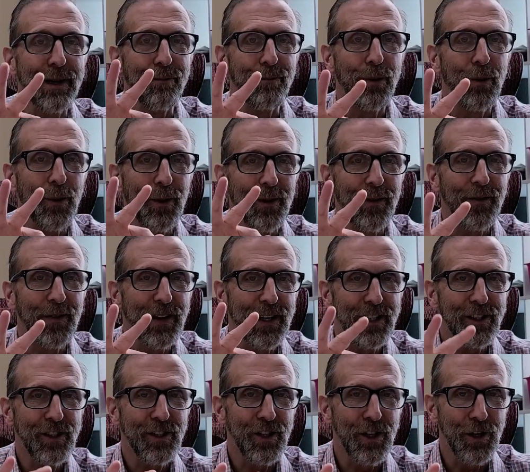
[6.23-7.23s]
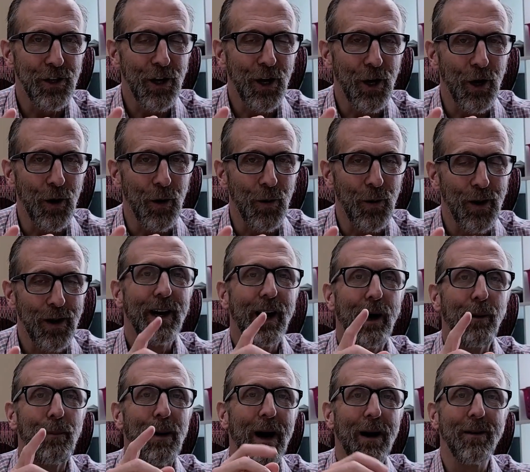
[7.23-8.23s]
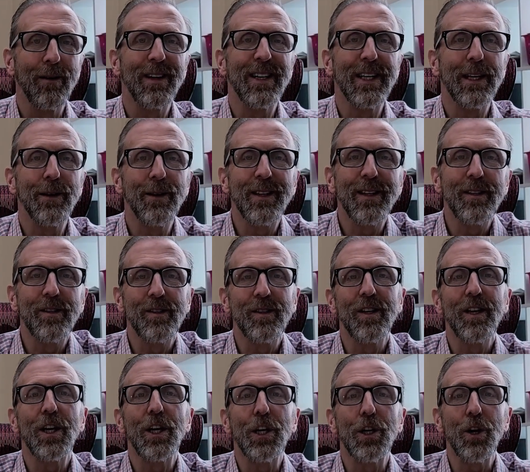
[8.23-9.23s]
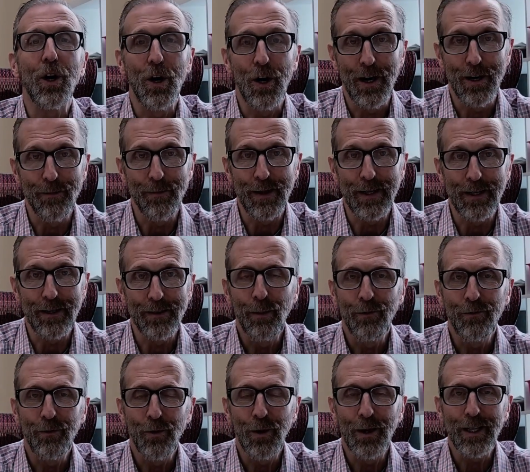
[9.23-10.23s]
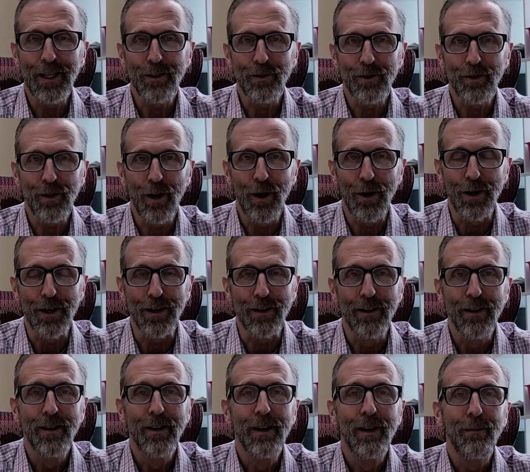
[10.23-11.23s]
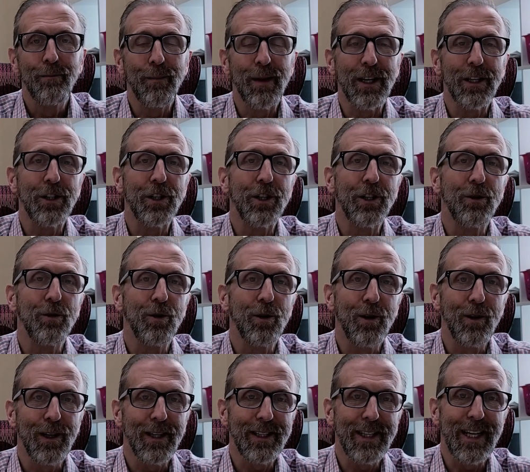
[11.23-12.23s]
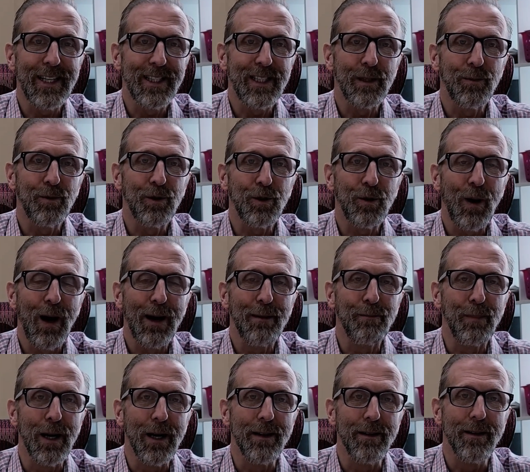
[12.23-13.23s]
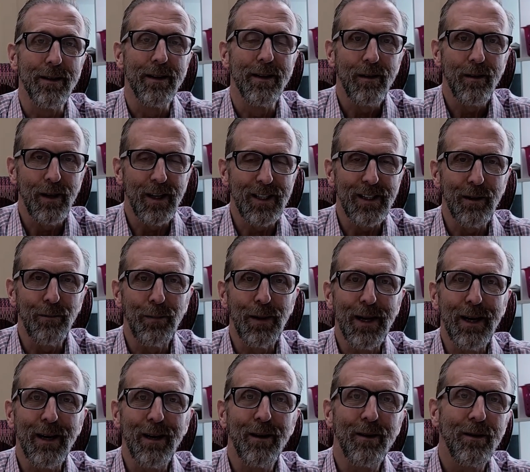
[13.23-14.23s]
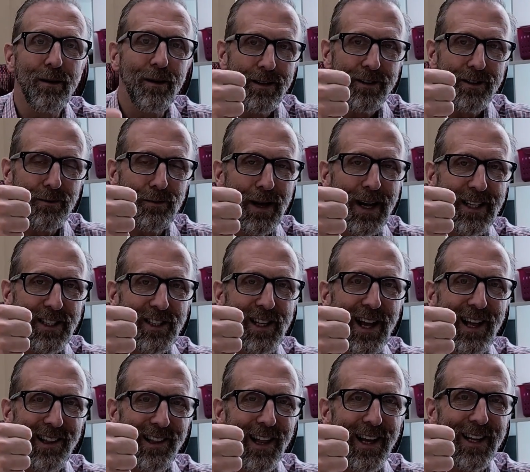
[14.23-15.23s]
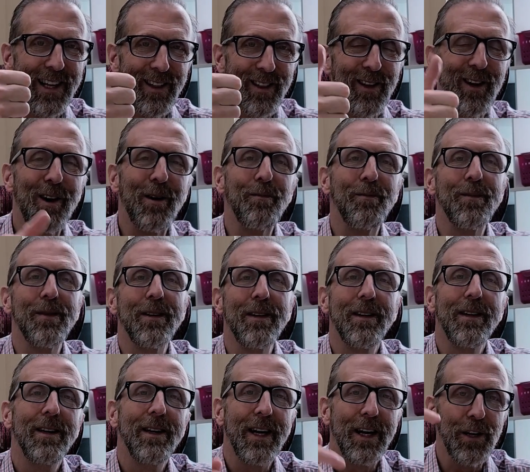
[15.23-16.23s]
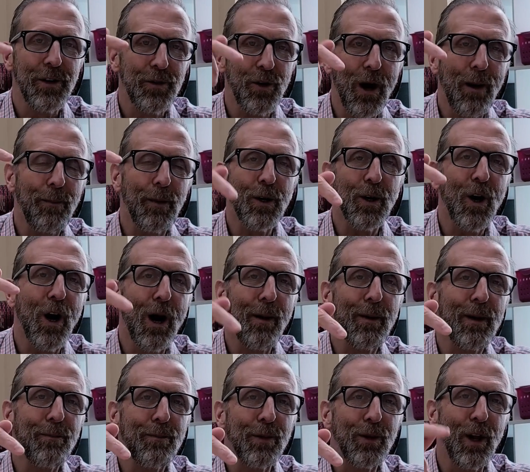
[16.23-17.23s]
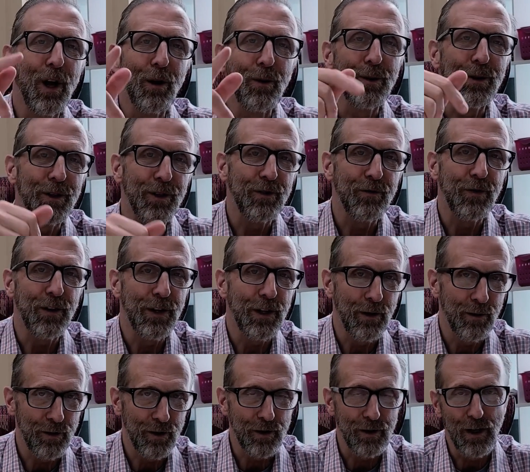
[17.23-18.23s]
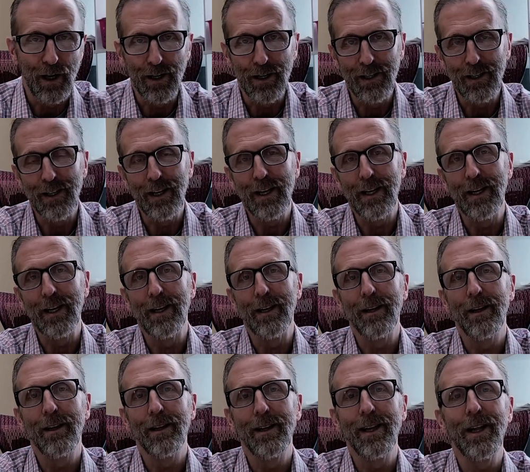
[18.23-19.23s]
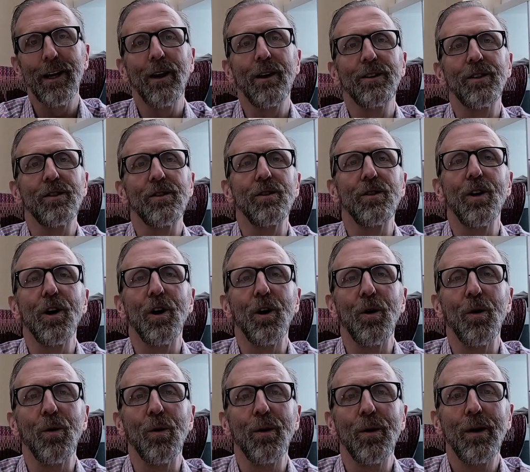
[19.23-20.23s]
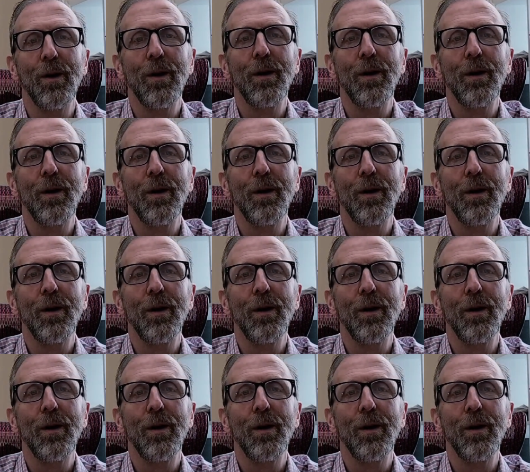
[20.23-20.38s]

important things to know about Erie's economy. Before I get started, make sure you click that subscribe button, click the bell, smash that like thumb, and drop a comment below when this video is done and let us know